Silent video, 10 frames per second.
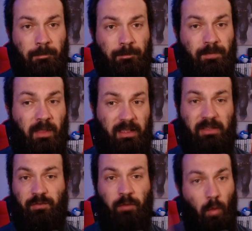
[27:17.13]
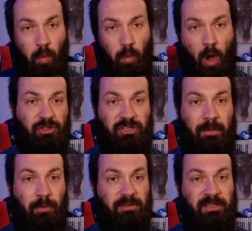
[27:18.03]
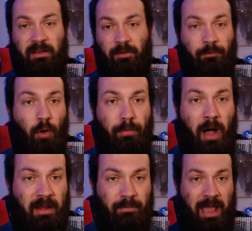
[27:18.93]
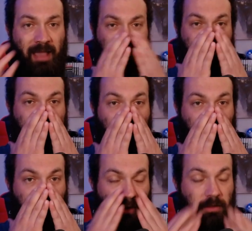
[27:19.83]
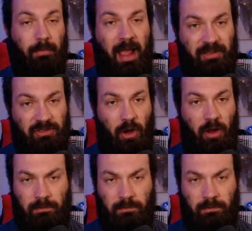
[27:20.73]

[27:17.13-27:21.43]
like his full water chamber. He's getting a full body bath and he's got his fucking mask on.